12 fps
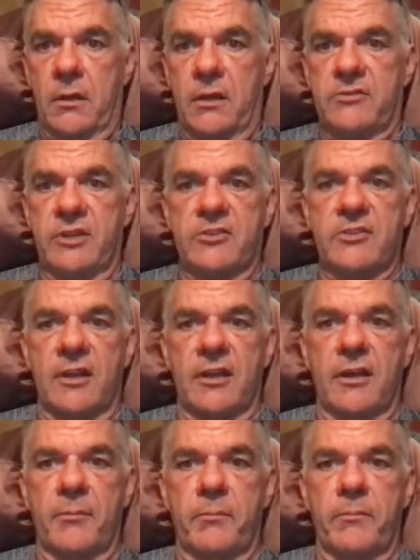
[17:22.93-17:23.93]
He says
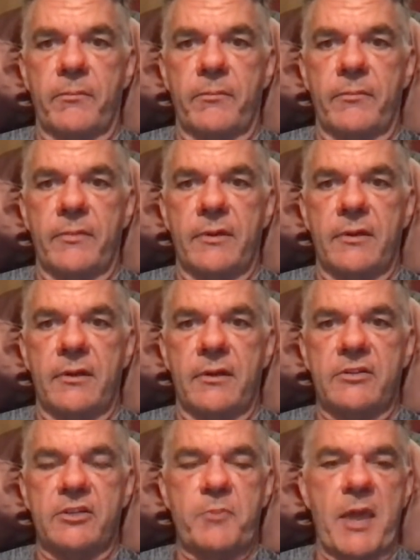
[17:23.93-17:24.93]

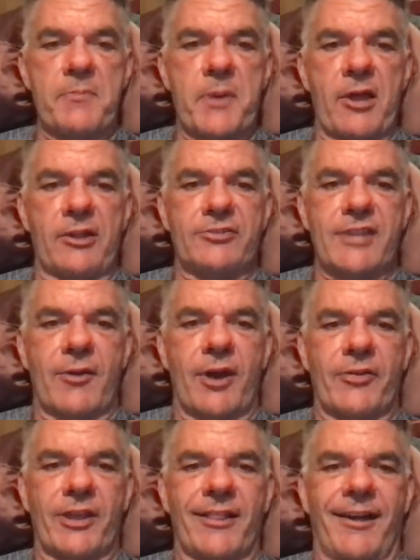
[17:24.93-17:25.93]
PayPal is now
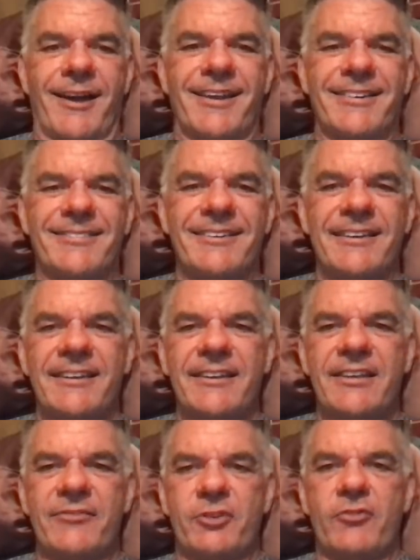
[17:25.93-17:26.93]
on the clock.
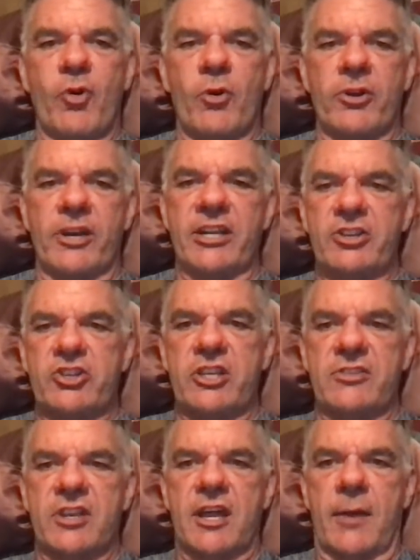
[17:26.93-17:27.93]
If you've ordered it,
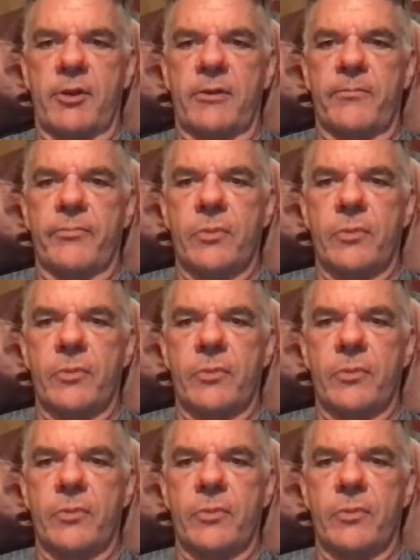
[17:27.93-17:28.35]
she's a coming.